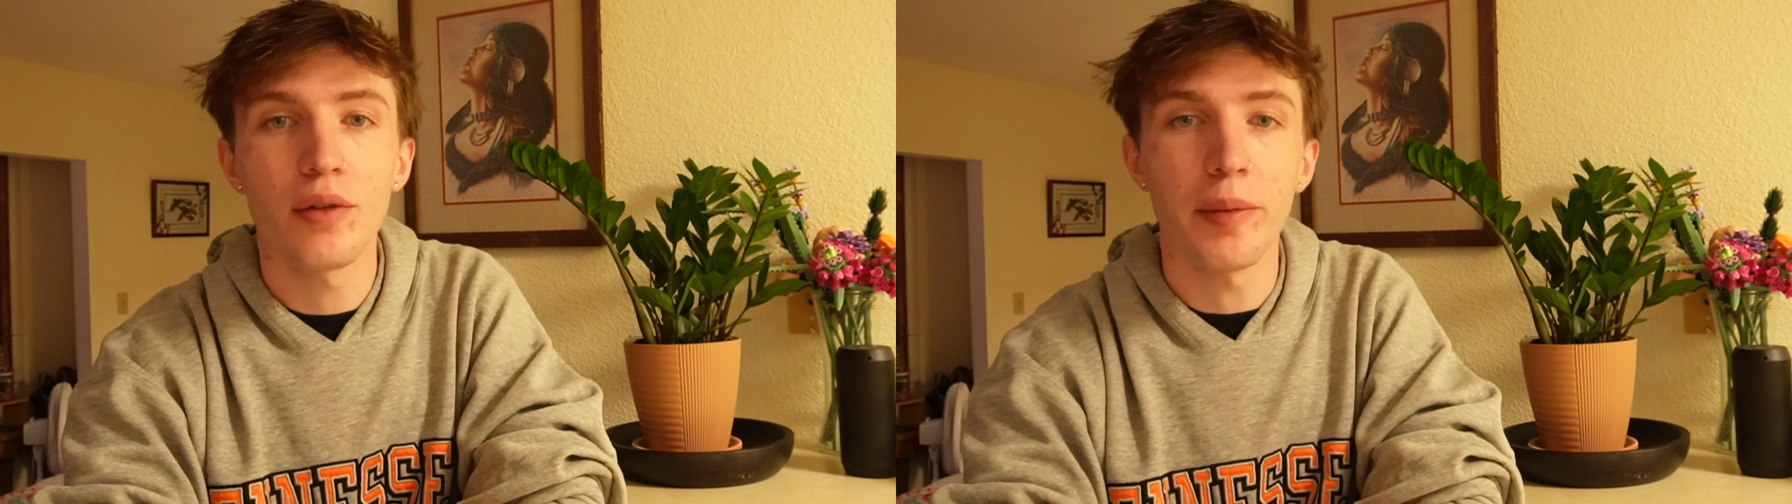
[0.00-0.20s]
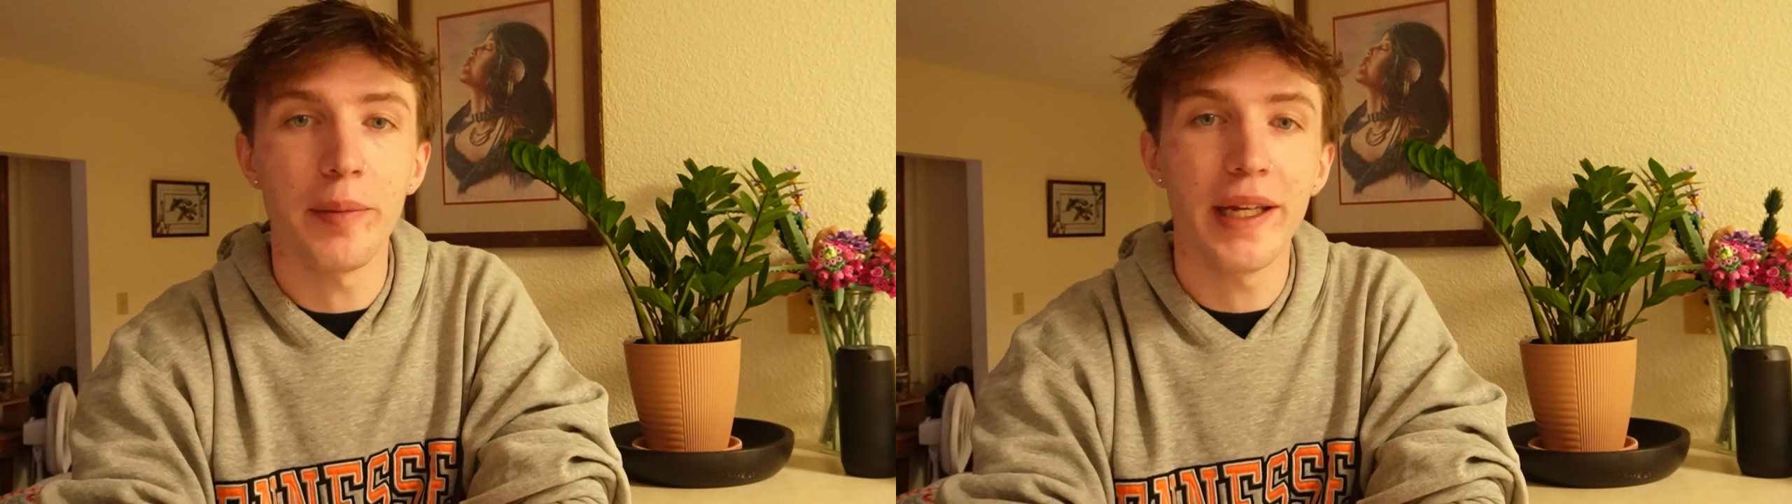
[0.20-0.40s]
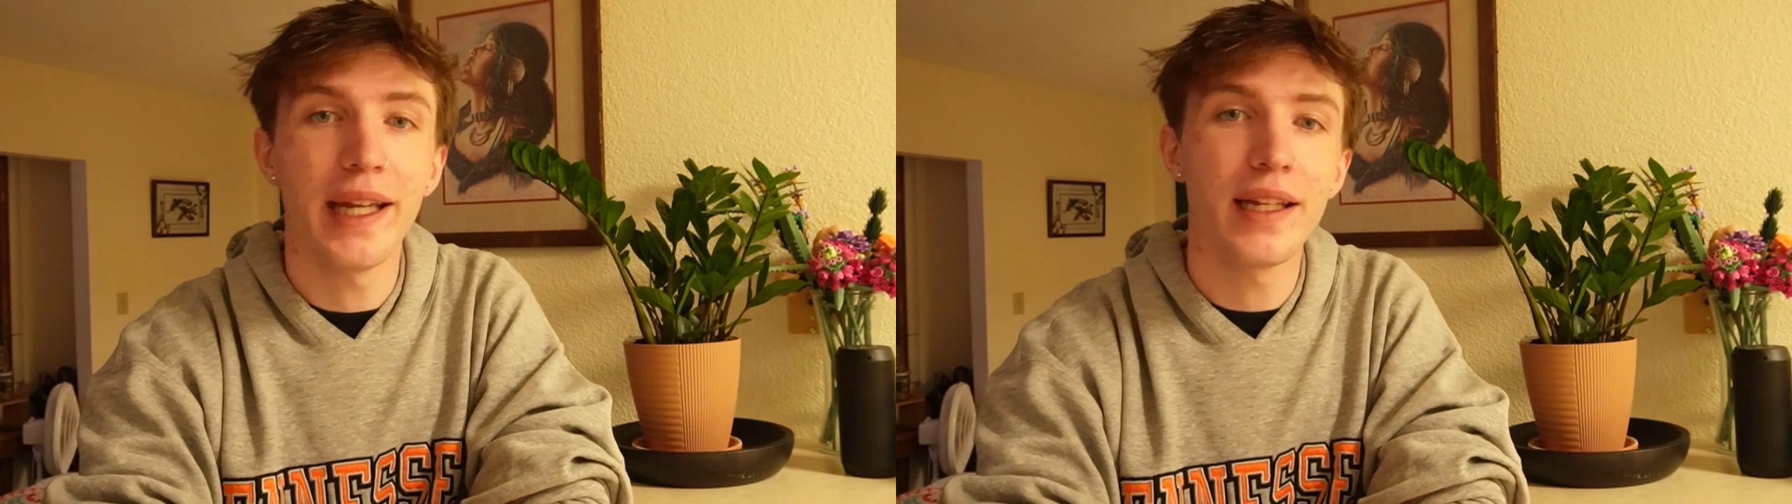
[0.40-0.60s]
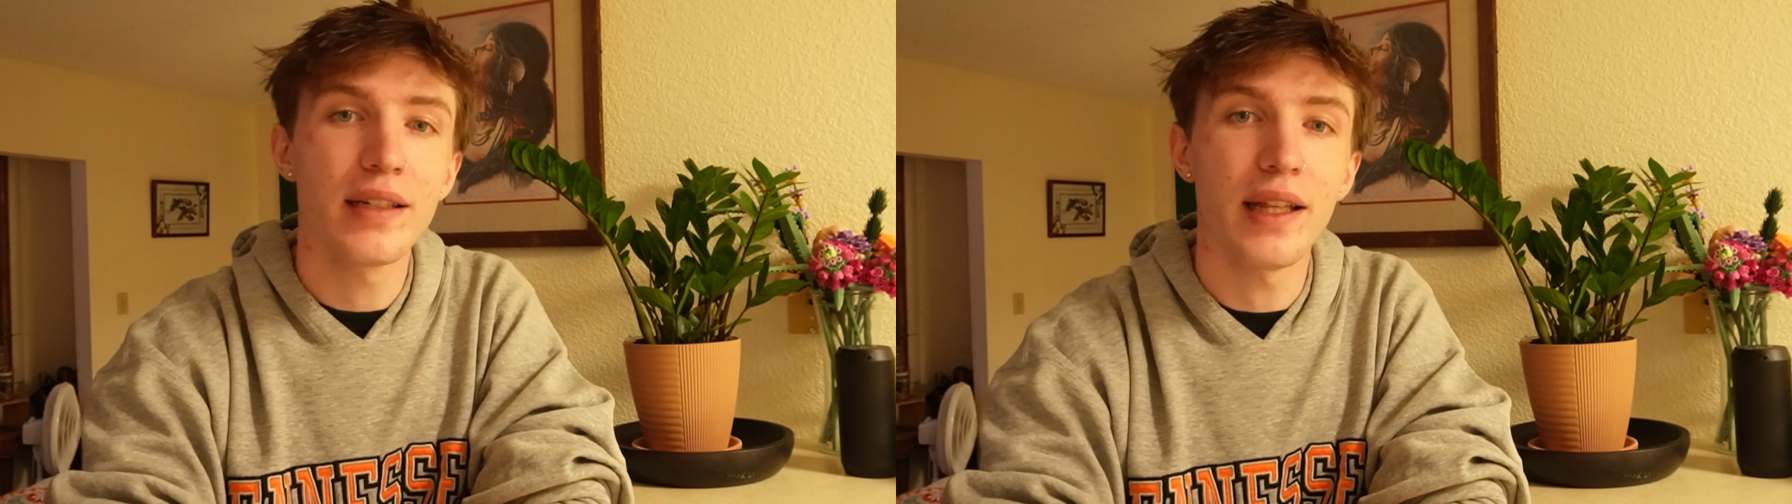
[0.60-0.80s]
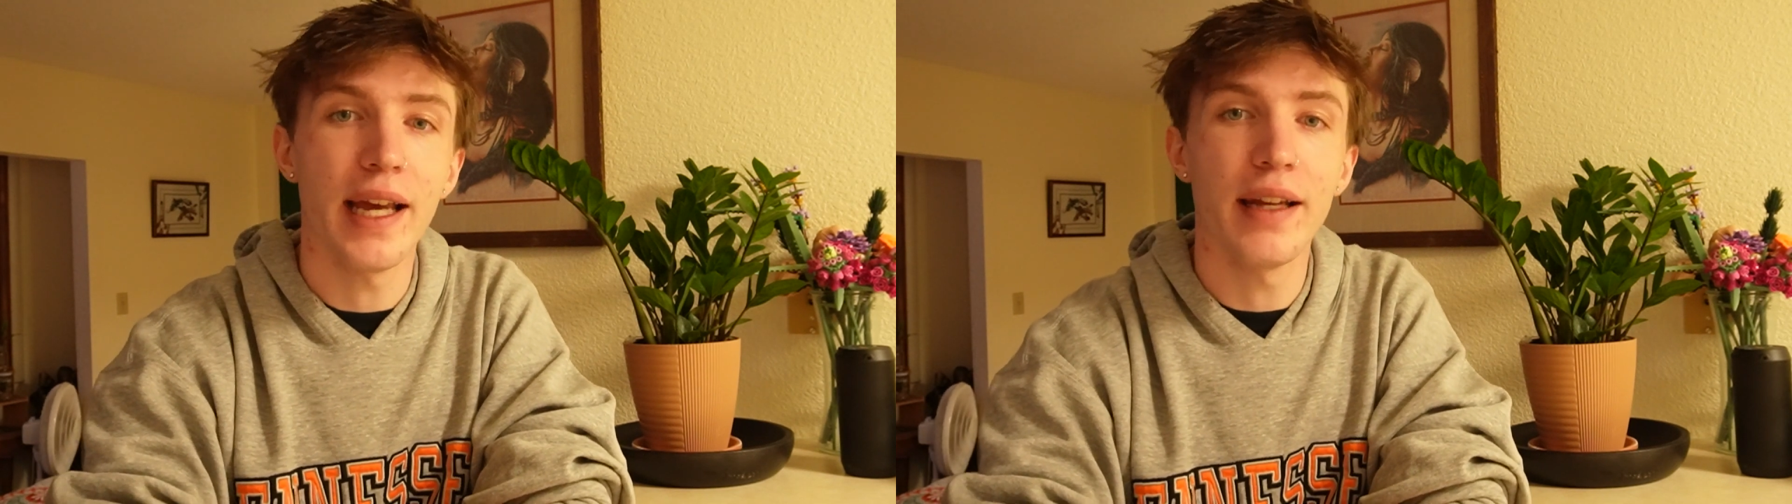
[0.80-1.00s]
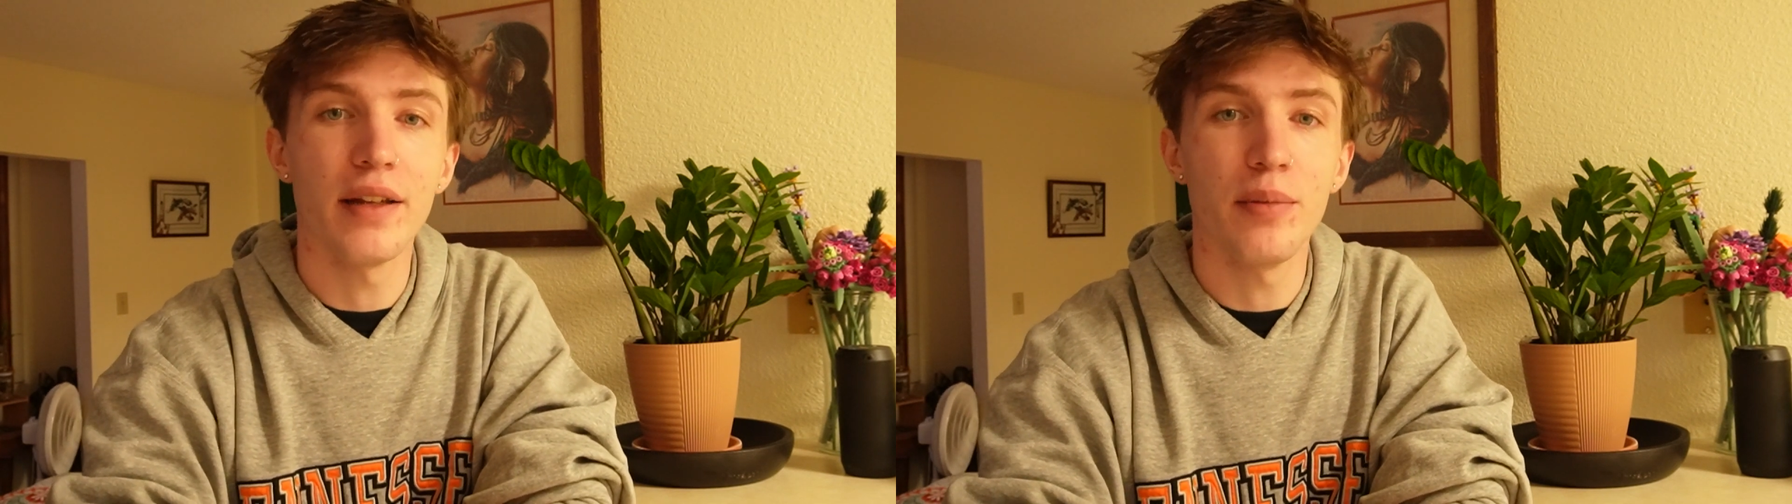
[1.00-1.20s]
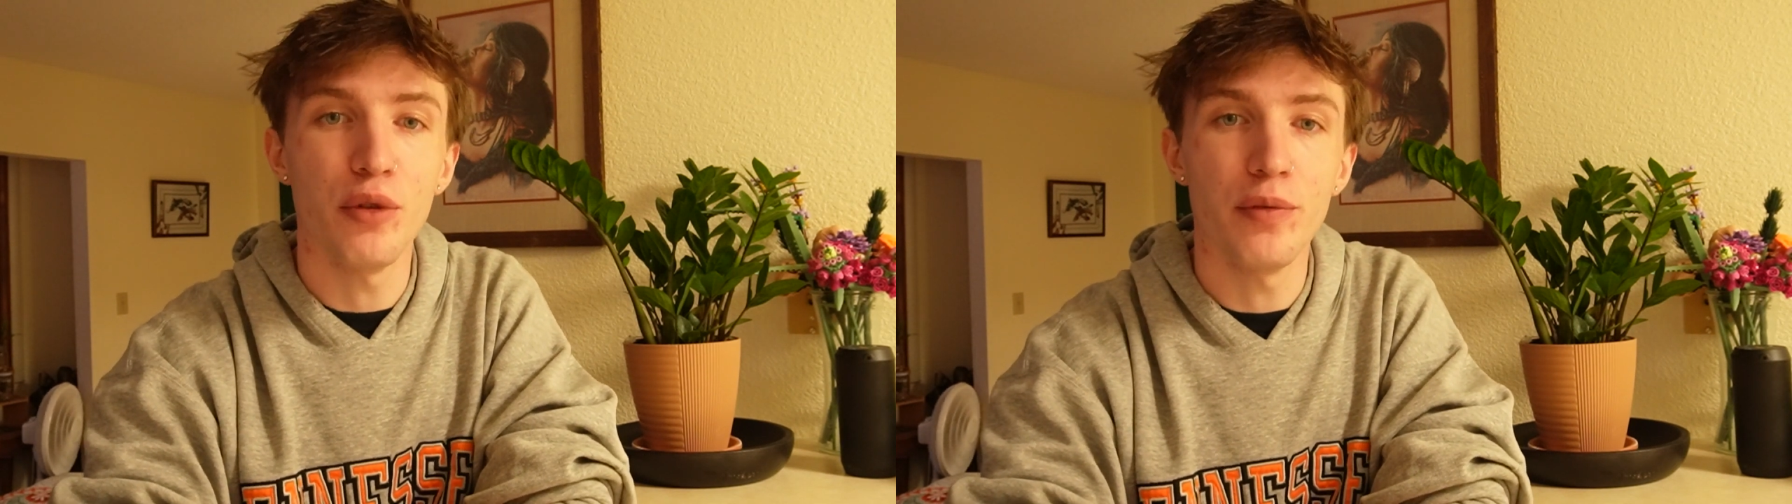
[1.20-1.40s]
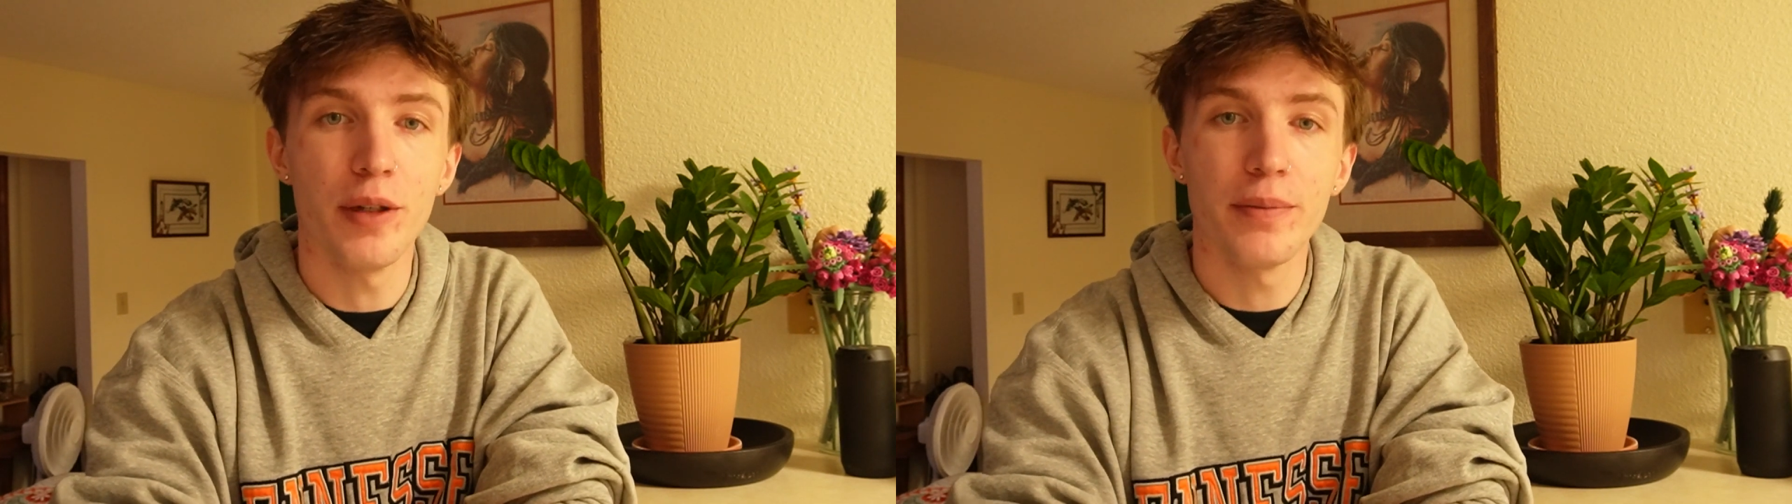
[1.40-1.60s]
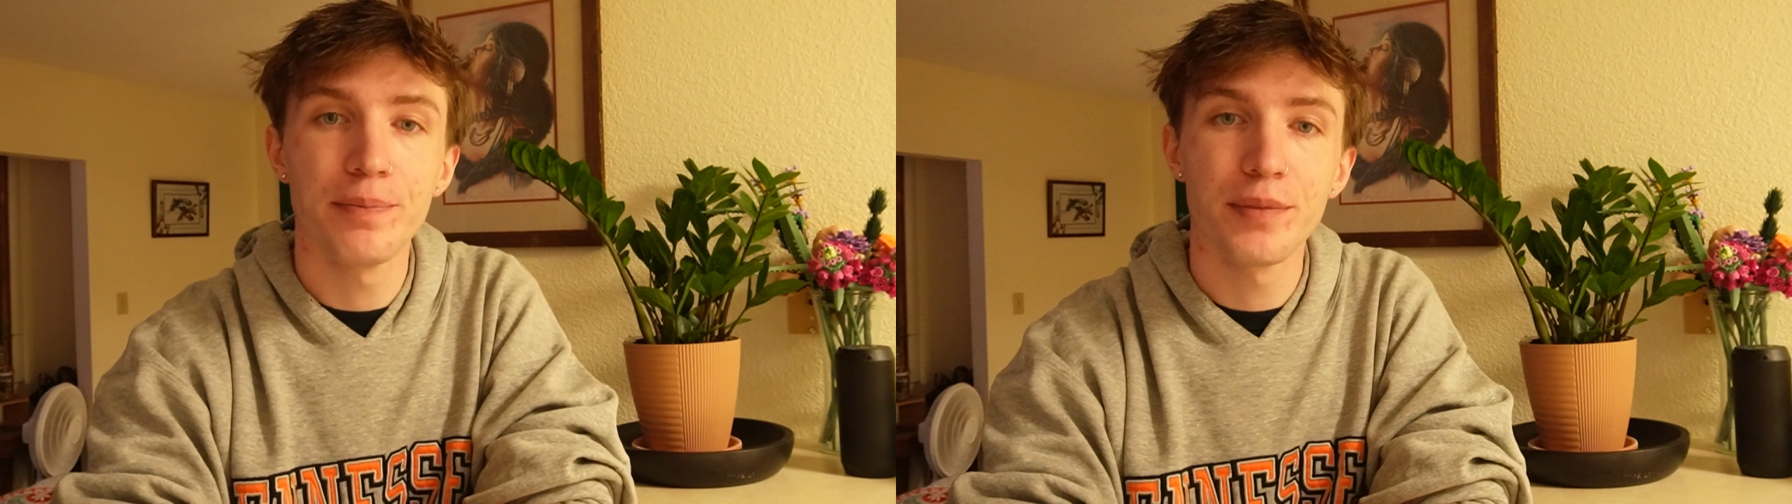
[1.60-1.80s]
from the beginning to the end of the movement.